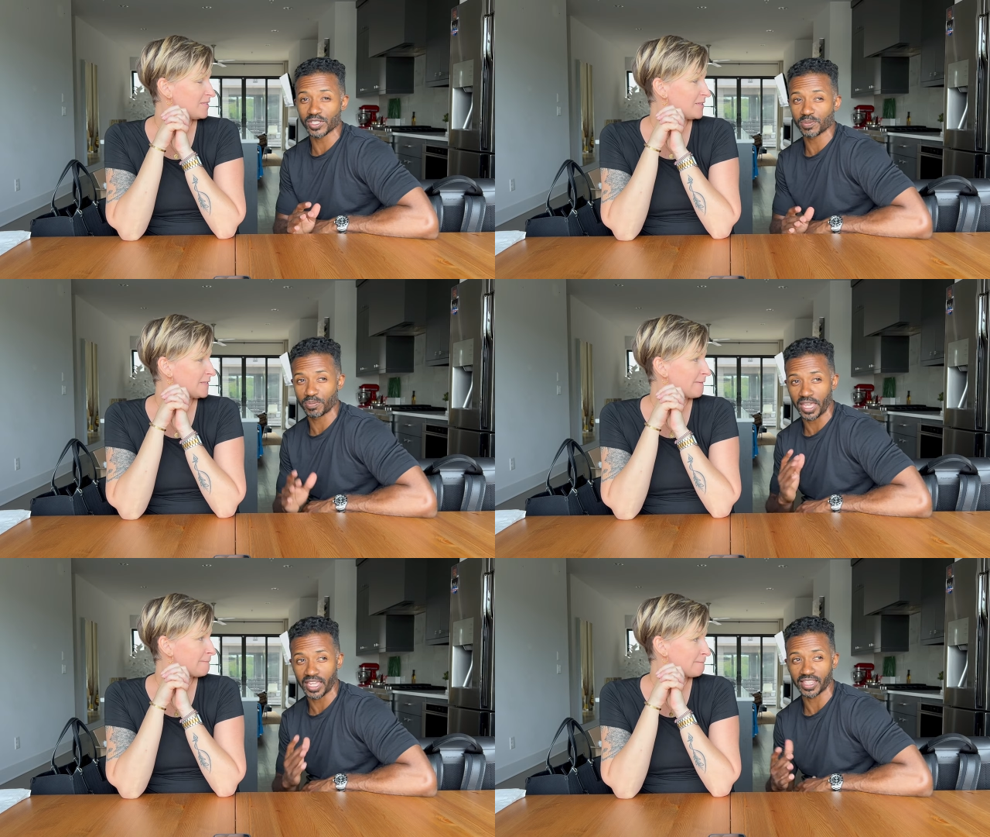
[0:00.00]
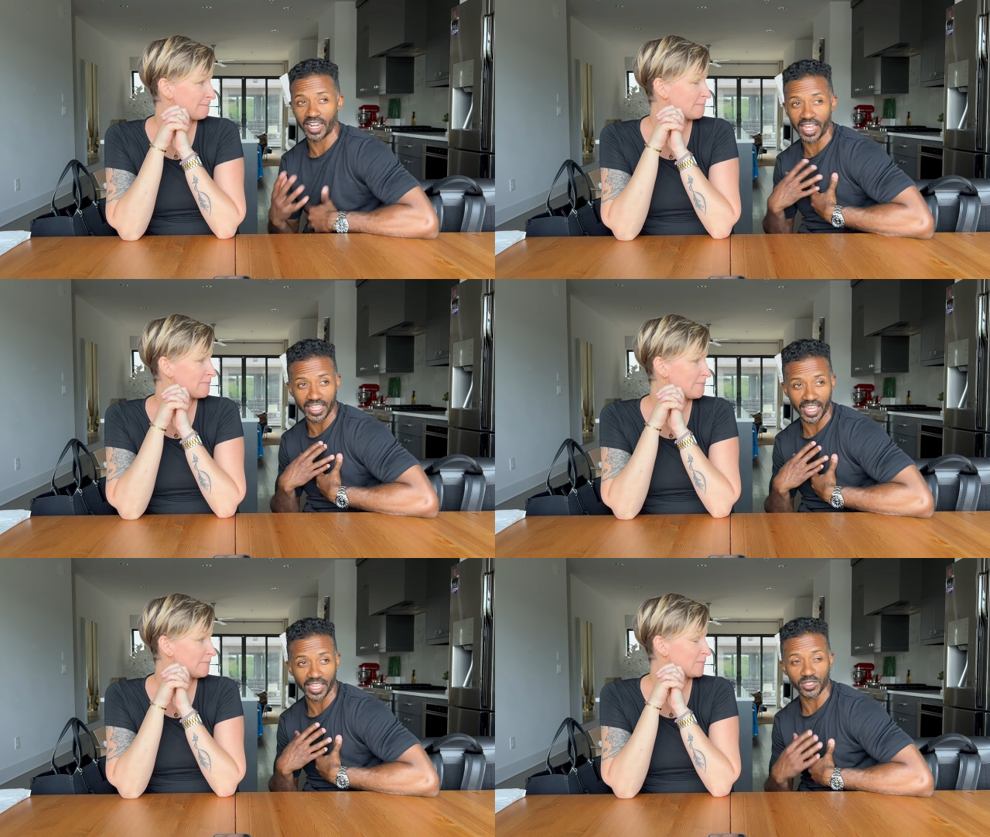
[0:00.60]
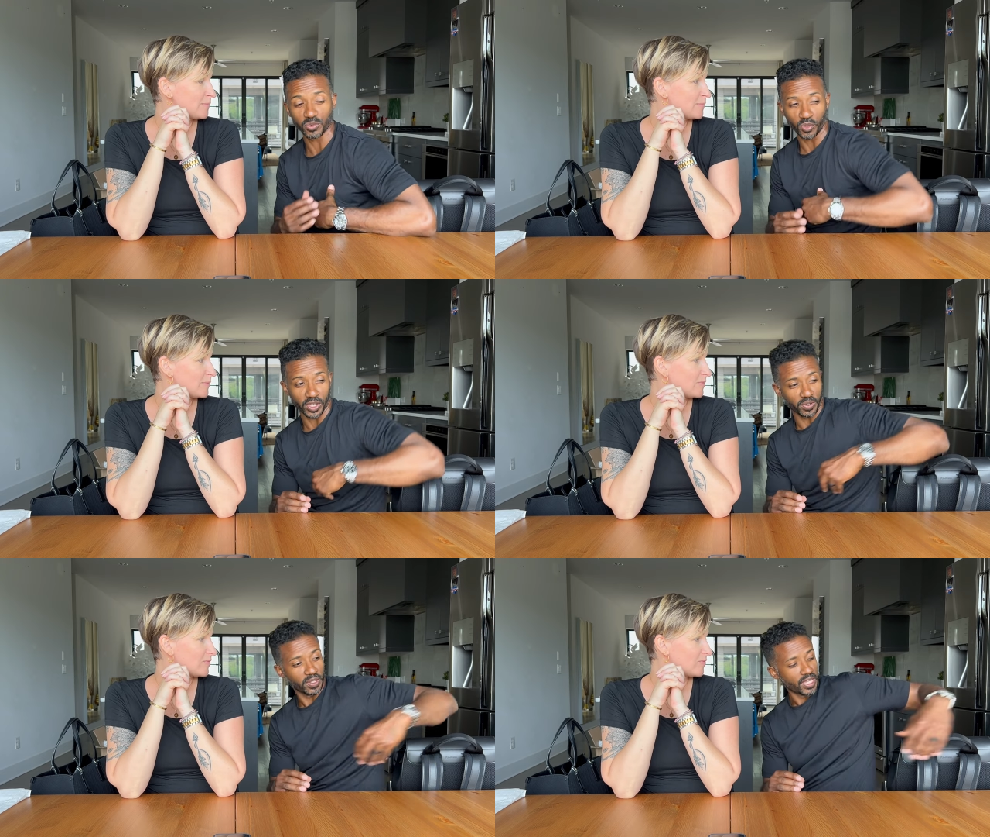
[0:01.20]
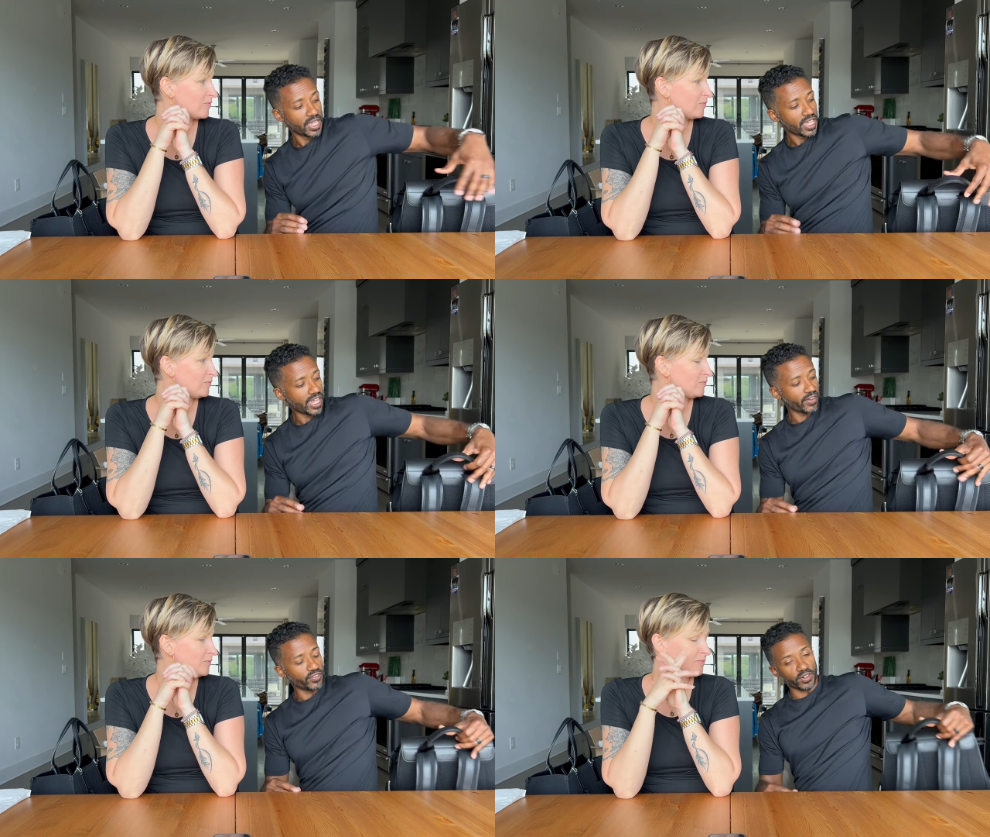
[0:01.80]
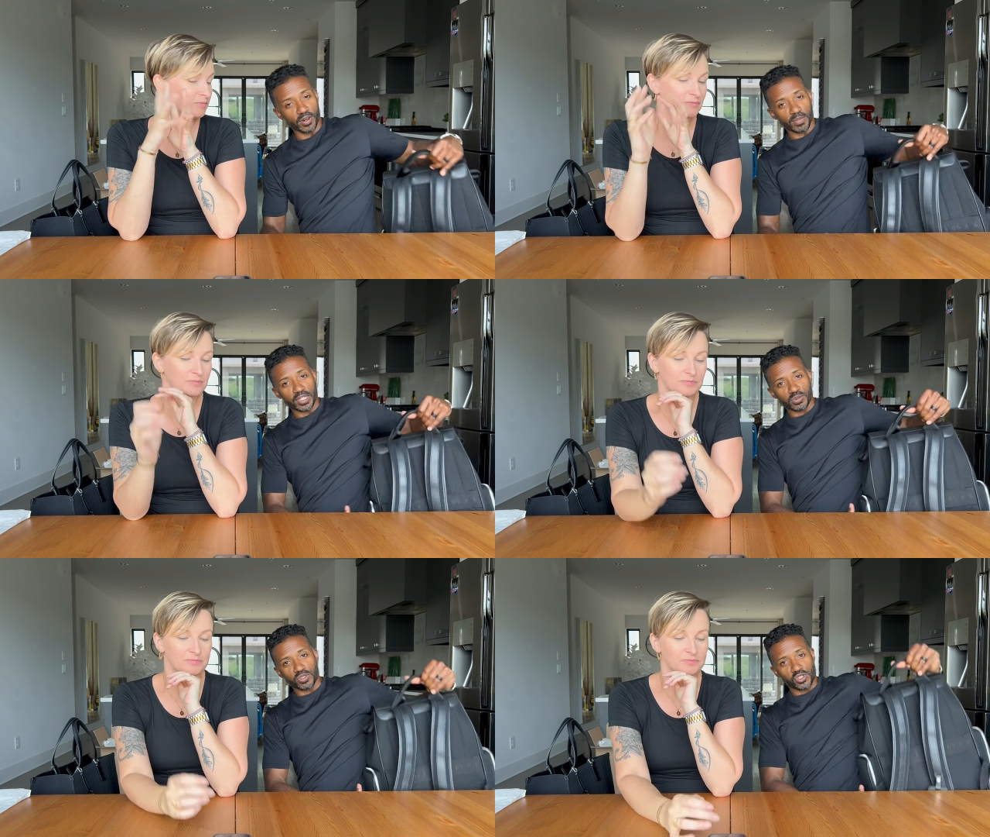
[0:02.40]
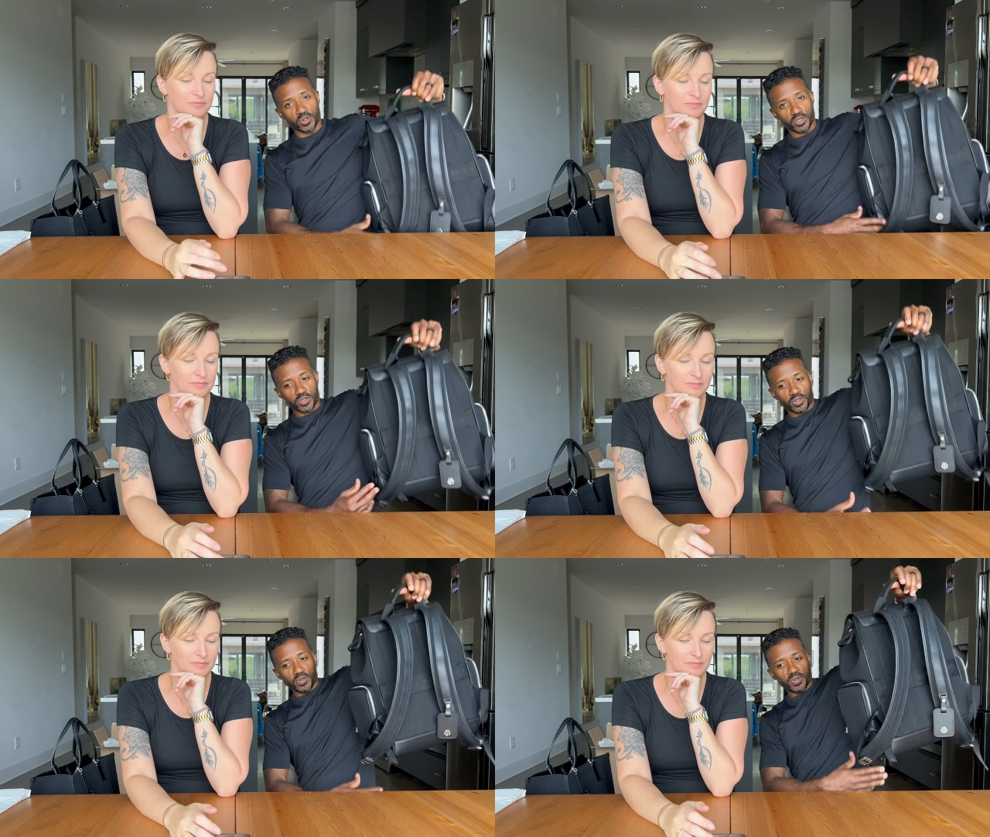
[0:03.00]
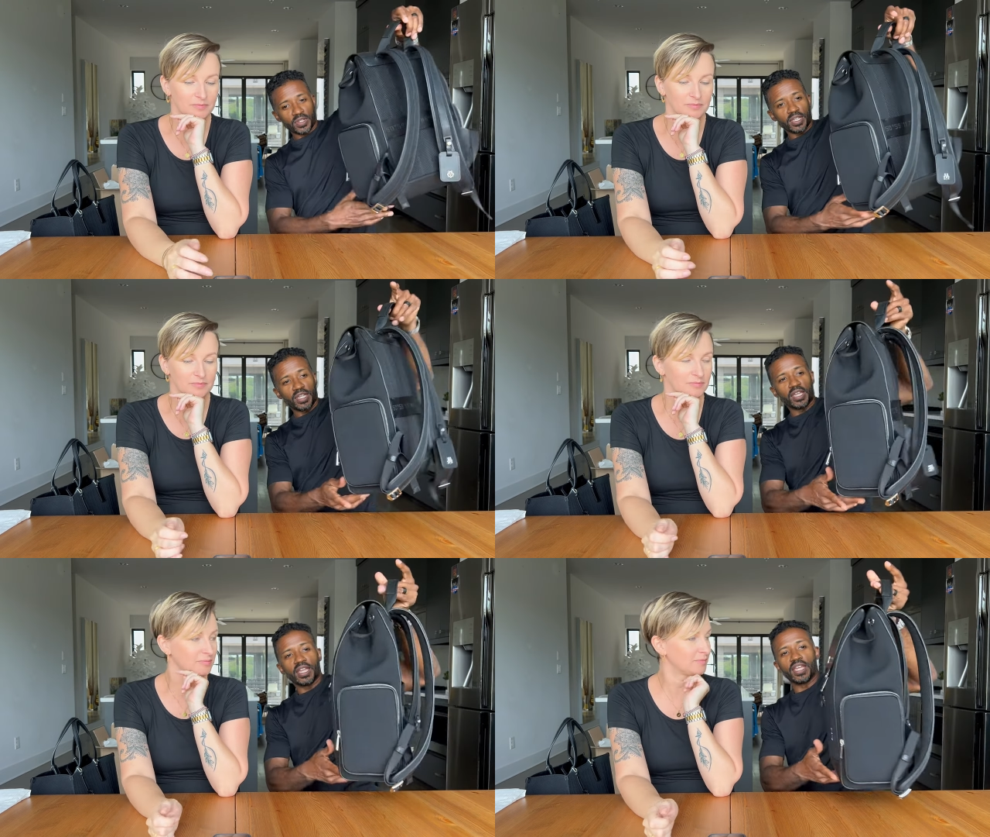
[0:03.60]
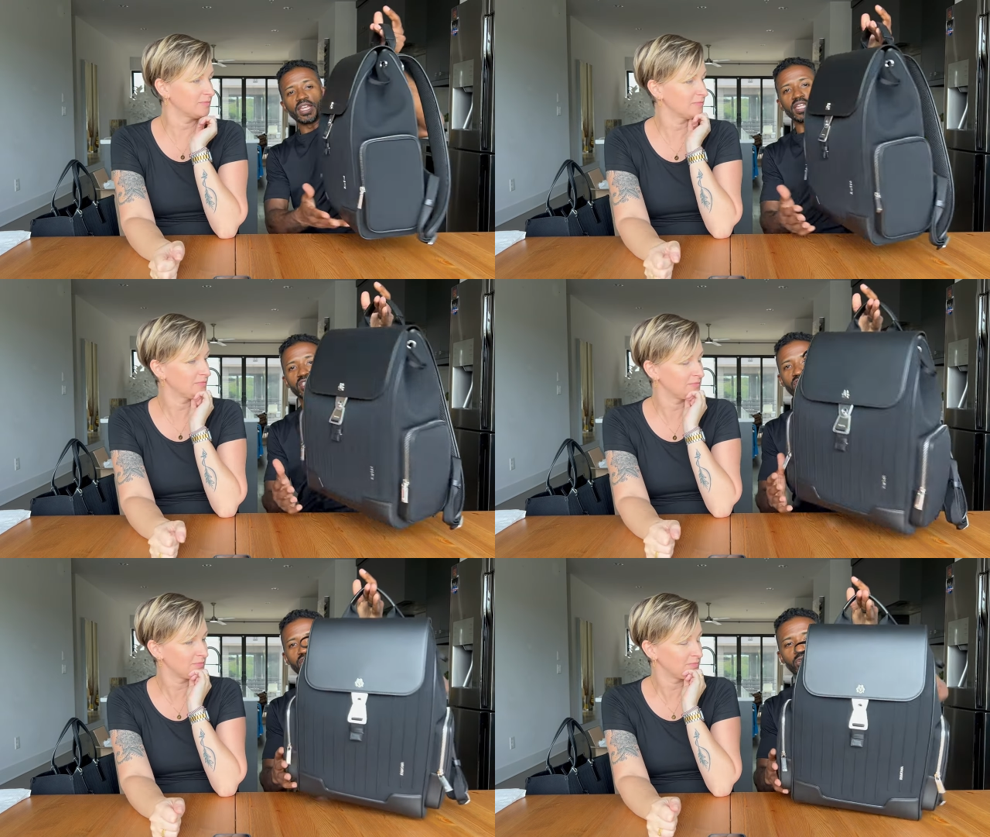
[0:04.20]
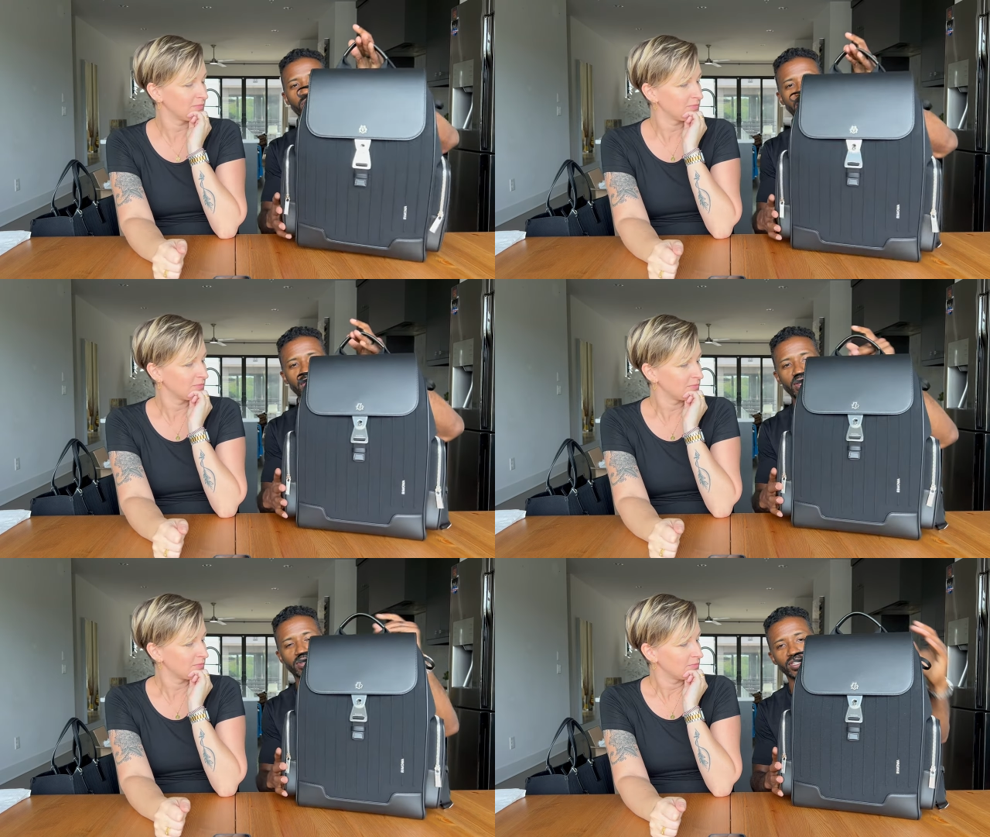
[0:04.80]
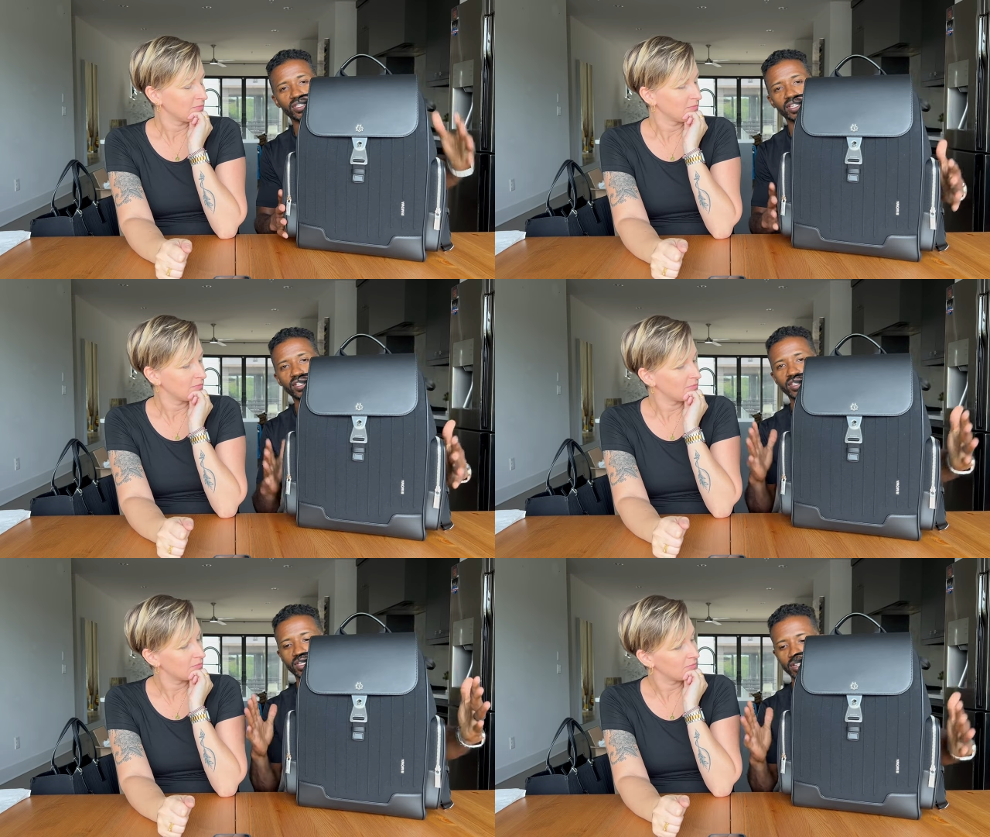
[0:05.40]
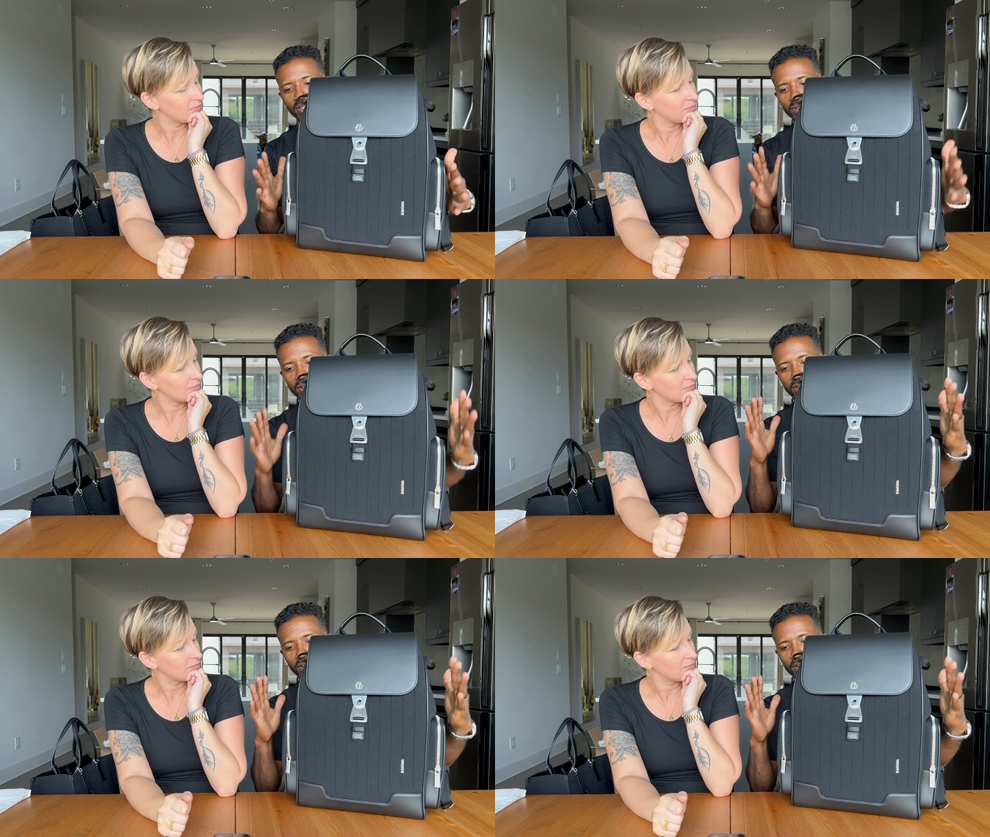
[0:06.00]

Speaker 1: bag that I got as well. And I figure I might as well show it to you. It's this right here. This is the